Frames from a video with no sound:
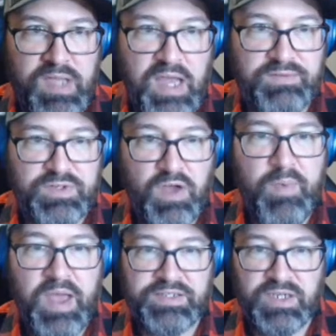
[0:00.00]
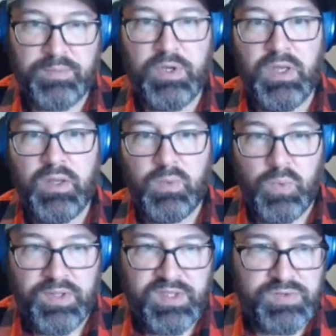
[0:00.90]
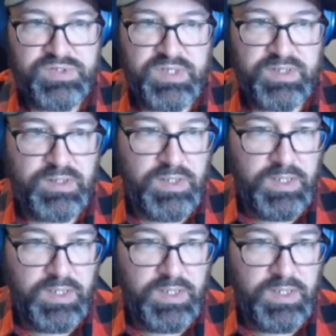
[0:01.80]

Kind of a tough matchup with Houston.